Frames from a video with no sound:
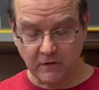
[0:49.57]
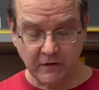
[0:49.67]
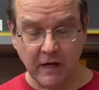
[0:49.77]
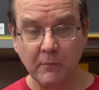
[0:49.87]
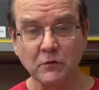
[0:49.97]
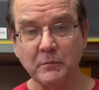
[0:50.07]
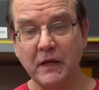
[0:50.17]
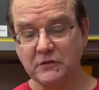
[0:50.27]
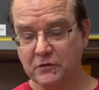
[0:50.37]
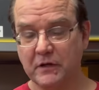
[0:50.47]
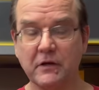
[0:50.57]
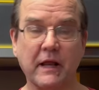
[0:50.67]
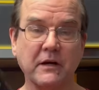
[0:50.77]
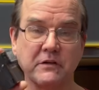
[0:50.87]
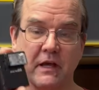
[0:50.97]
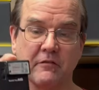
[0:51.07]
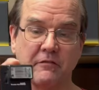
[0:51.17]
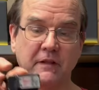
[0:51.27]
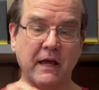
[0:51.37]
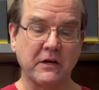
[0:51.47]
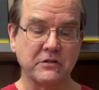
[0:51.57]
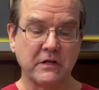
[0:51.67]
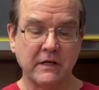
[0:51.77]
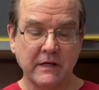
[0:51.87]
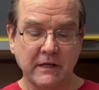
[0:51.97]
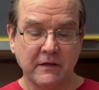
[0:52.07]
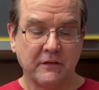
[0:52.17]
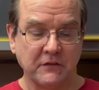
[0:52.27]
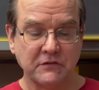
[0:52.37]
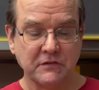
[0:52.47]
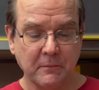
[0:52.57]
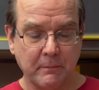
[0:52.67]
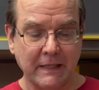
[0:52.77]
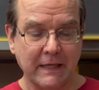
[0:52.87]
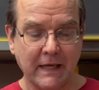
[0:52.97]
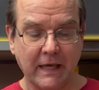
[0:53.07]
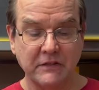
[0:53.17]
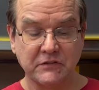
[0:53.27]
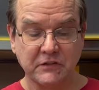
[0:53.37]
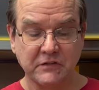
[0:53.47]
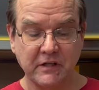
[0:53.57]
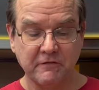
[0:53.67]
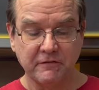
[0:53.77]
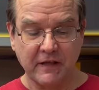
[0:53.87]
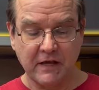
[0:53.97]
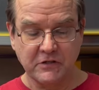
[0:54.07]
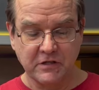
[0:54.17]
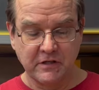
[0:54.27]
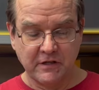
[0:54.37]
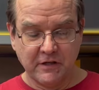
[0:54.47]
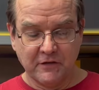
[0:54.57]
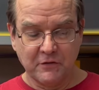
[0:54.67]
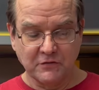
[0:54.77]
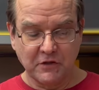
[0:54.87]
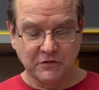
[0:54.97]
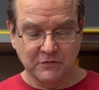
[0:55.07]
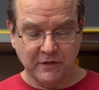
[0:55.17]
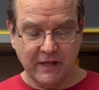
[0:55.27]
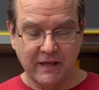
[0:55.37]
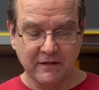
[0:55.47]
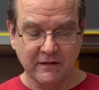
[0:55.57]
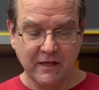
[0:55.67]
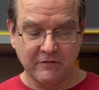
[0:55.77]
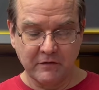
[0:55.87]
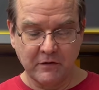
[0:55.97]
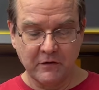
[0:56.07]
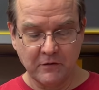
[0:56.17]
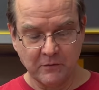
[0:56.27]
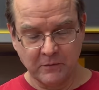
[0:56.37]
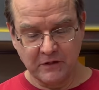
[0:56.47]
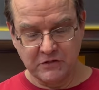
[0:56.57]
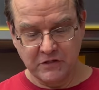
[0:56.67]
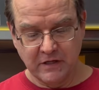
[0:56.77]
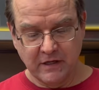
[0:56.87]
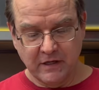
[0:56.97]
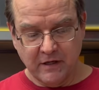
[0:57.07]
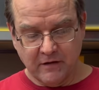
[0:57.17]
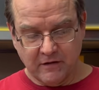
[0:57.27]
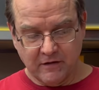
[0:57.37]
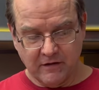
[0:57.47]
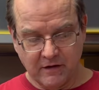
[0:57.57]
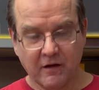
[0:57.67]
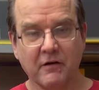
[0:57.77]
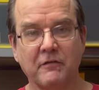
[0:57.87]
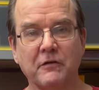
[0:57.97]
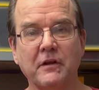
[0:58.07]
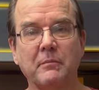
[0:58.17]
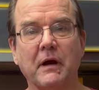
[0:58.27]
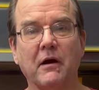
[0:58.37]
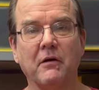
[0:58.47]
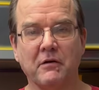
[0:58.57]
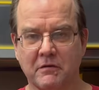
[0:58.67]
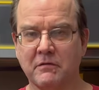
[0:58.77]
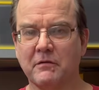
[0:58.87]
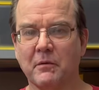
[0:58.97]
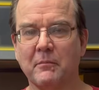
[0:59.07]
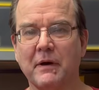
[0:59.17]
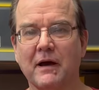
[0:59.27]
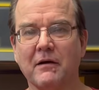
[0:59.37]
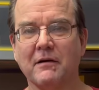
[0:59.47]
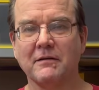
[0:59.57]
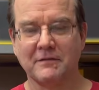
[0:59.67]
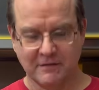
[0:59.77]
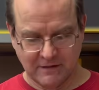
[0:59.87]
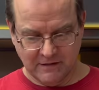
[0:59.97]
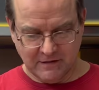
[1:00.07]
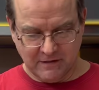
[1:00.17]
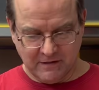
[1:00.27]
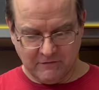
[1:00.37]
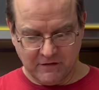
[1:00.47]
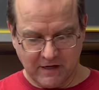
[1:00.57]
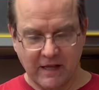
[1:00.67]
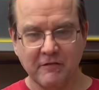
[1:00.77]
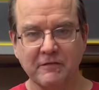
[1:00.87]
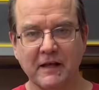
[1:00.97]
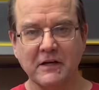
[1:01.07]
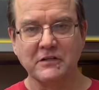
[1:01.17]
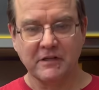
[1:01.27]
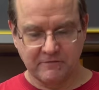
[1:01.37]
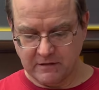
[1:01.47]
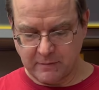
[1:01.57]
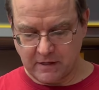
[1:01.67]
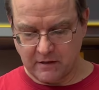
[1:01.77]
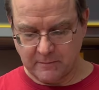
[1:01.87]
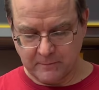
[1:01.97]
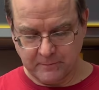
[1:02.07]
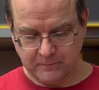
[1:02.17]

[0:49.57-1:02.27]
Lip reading: The camera was made so it could actually have a flash. This is the big A16 flash. There's also an A11, which, you know, if you need power, you want power. If you gotta have flash, get the power.